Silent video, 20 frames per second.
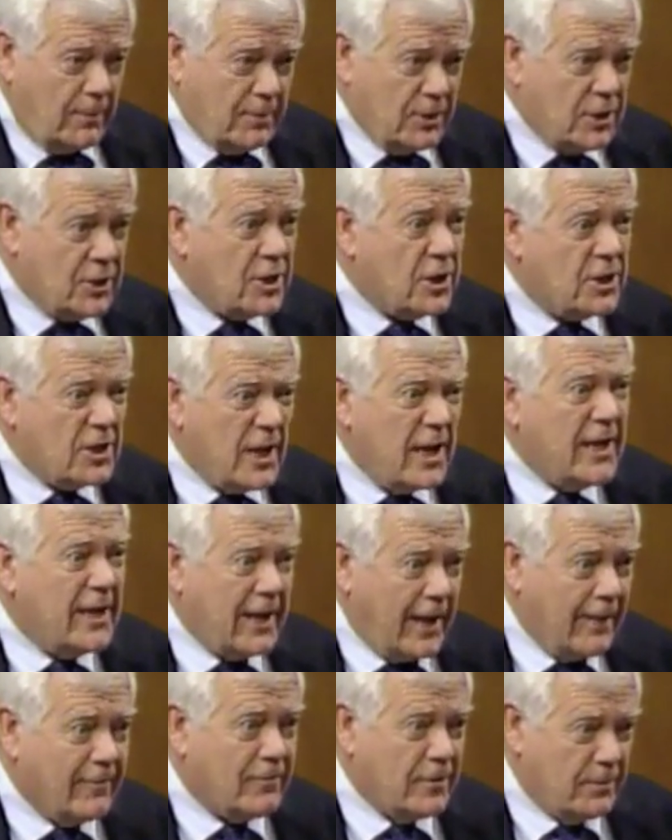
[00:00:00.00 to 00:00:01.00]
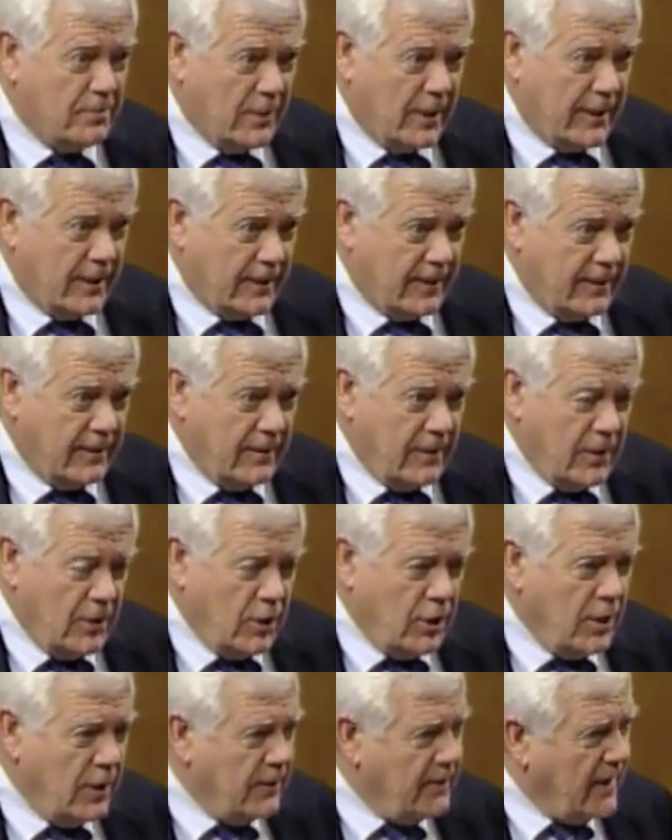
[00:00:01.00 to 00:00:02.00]
companies to take everybody.
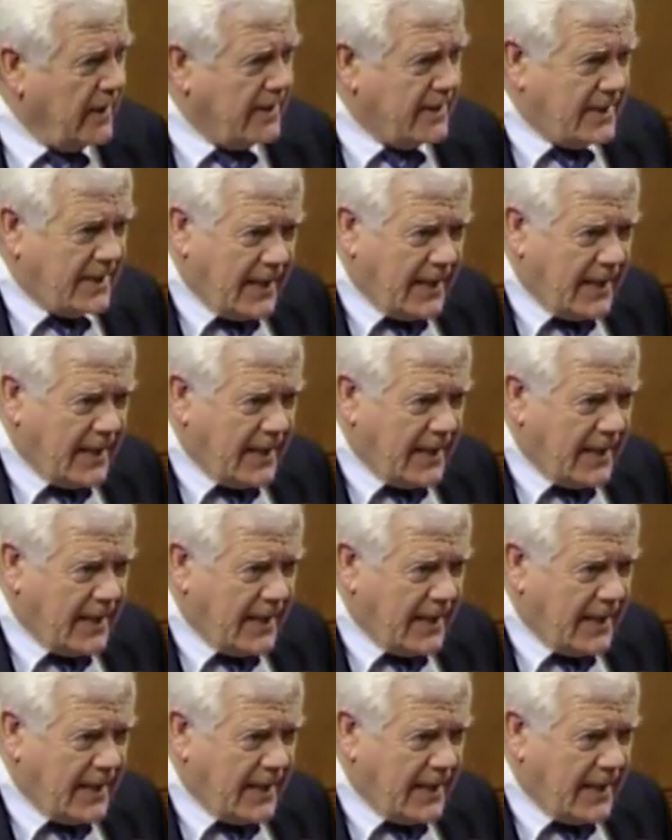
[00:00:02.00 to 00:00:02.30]
They